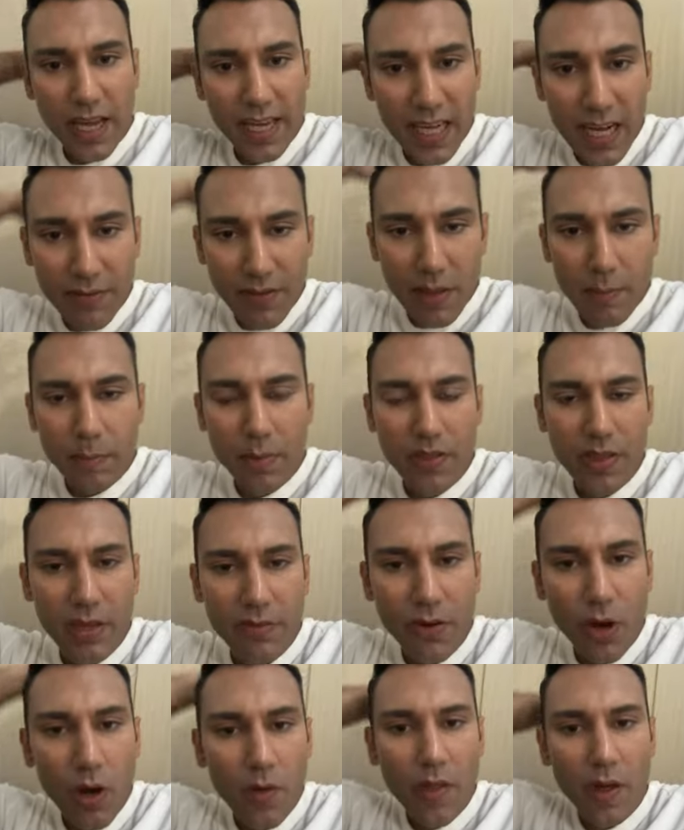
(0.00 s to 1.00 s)
I can have empathy
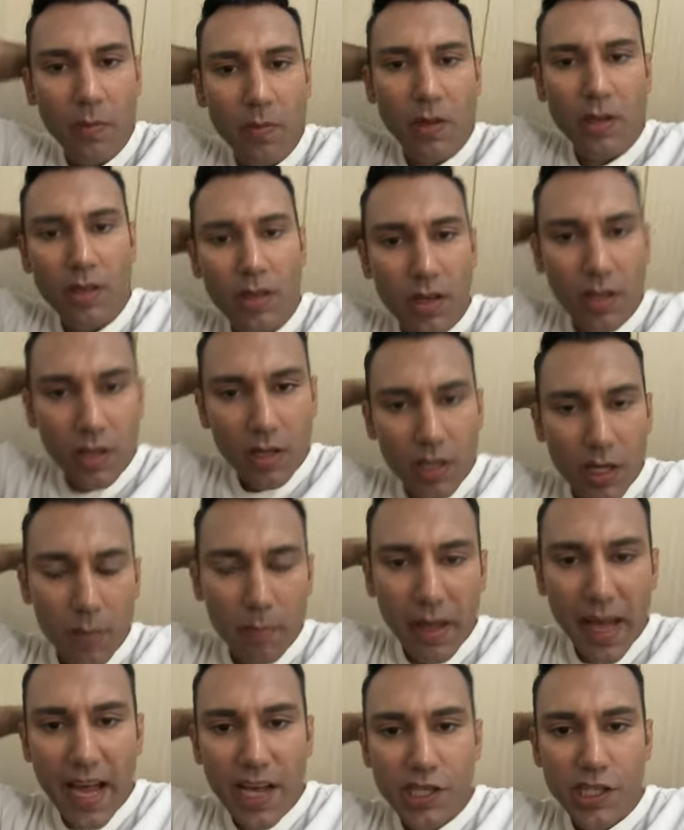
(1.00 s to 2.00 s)
for them,
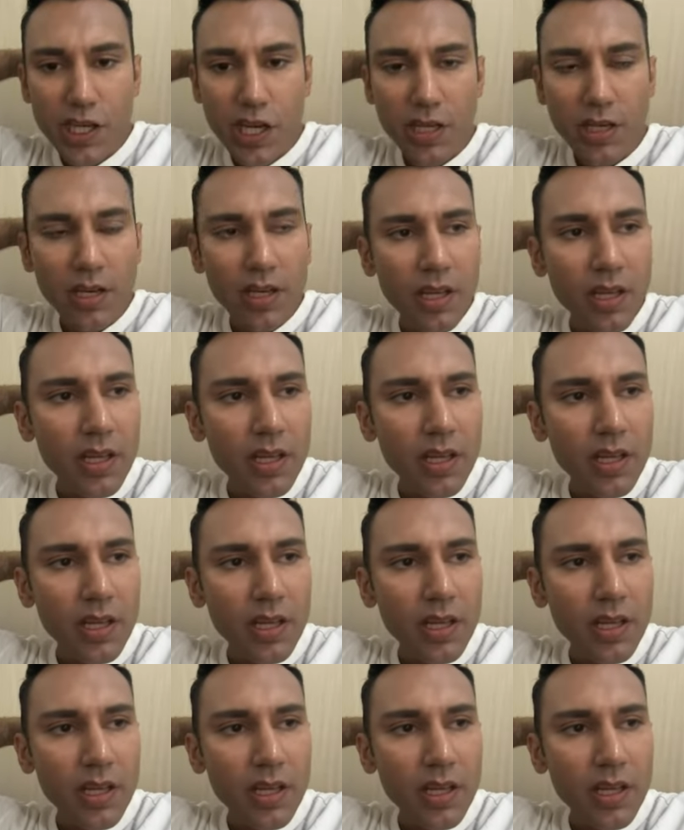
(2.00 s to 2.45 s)
compassion.